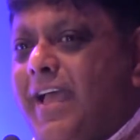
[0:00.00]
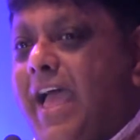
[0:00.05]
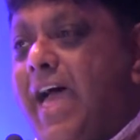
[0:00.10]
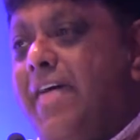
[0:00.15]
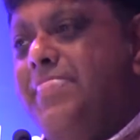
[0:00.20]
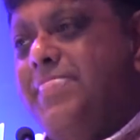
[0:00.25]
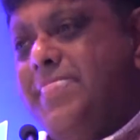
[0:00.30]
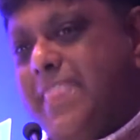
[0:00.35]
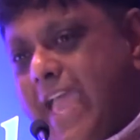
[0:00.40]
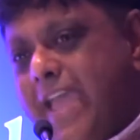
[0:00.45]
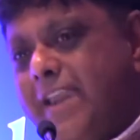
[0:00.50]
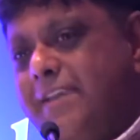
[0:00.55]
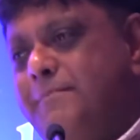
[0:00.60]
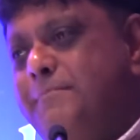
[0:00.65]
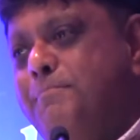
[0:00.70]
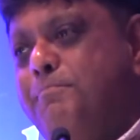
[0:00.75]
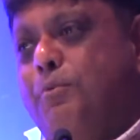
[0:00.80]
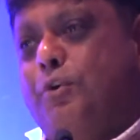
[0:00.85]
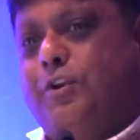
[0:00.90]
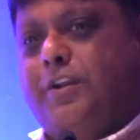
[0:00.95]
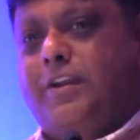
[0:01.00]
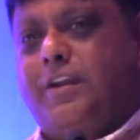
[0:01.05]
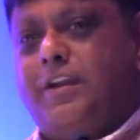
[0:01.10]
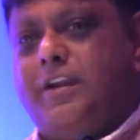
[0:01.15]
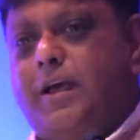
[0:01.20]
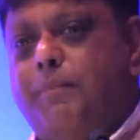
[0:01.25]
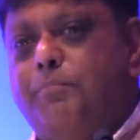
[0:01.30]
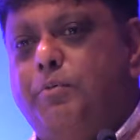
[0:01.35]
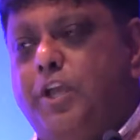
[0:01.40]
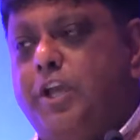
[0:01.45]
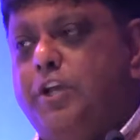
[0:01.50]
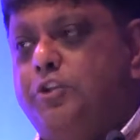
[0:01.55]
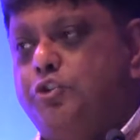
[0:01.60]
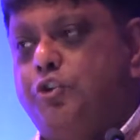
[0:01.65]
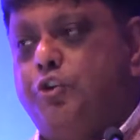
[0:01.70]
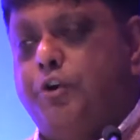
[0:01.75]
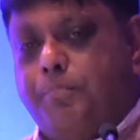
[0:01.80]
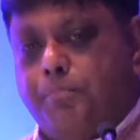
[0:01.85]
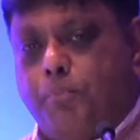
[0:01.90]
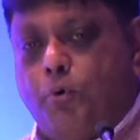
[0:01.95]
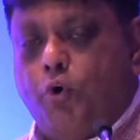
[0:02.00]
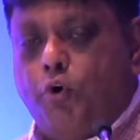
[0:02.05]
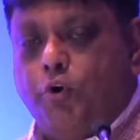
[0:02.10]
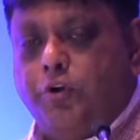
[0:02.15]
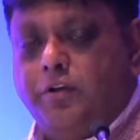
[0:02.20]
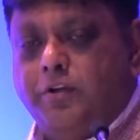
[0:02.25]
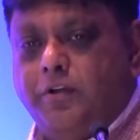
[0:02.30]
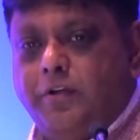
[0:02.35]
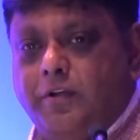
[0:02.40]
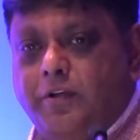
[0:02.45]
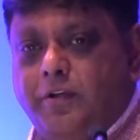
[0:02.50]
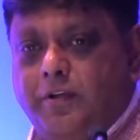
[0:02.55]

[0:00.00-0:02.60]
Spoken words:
and then put in a WHO report,